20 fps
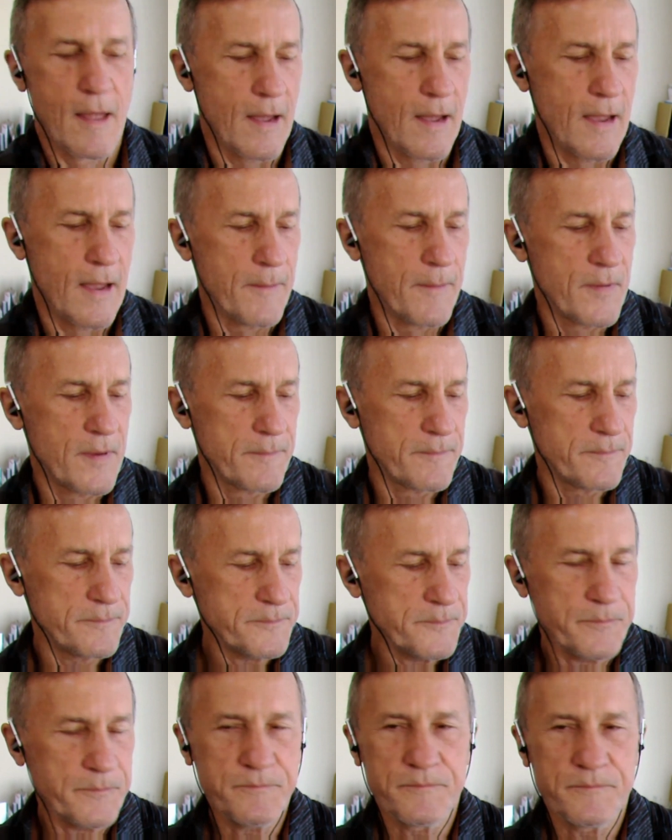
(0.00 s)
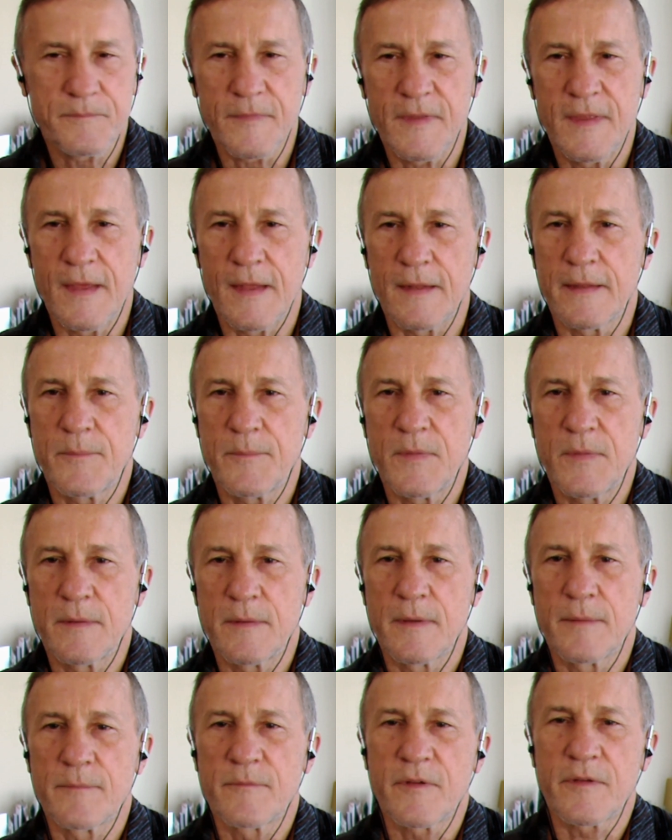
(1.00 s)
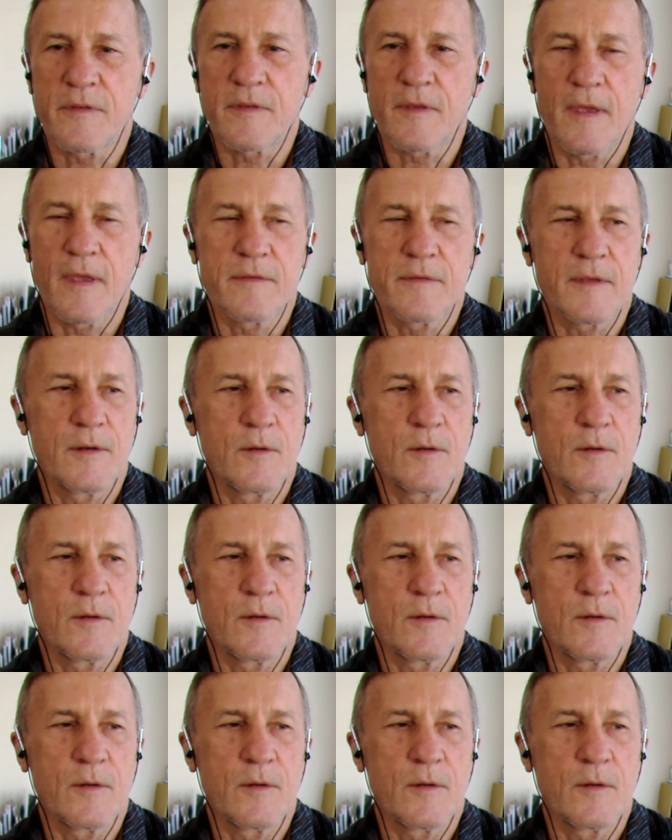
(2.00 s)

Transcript: Let me emphasize,